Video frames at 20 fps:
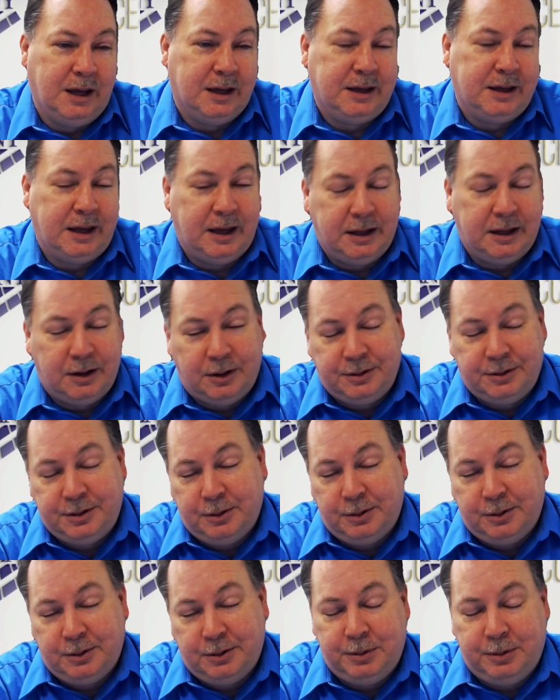It can
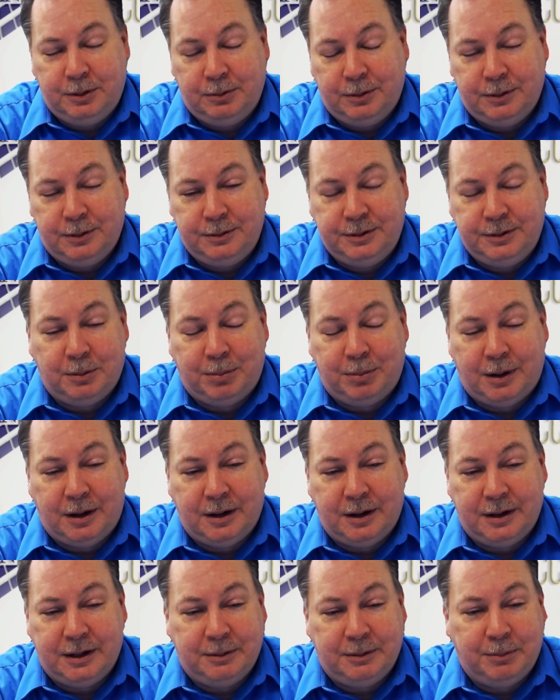also help you secure the
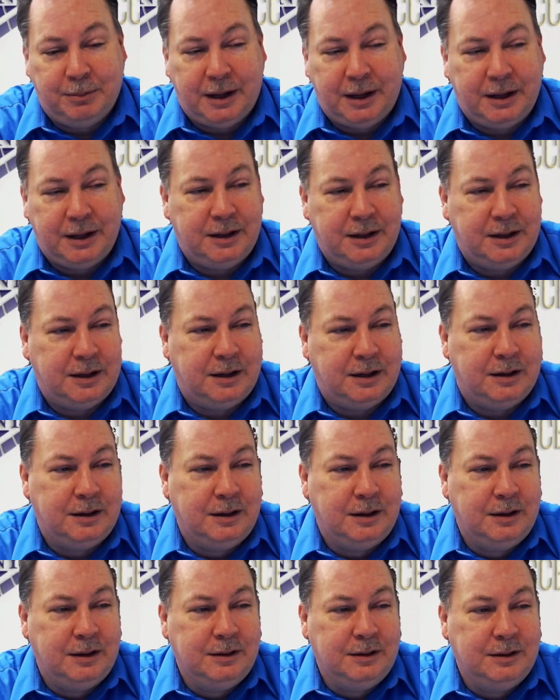bonding,
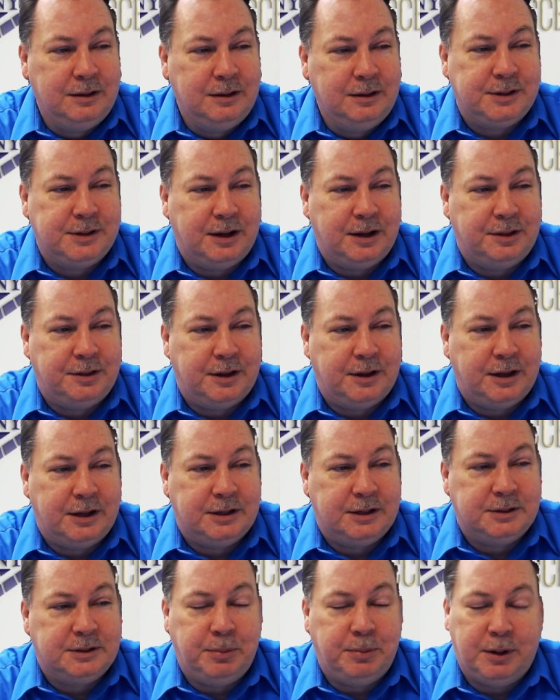banking, those kind of
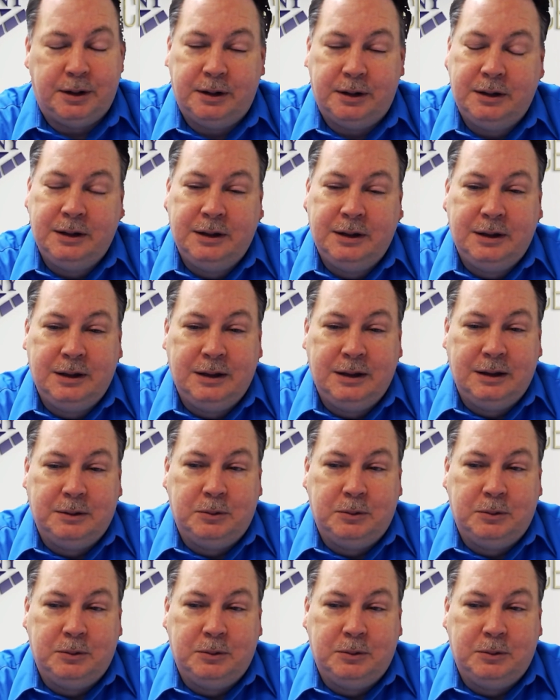things. But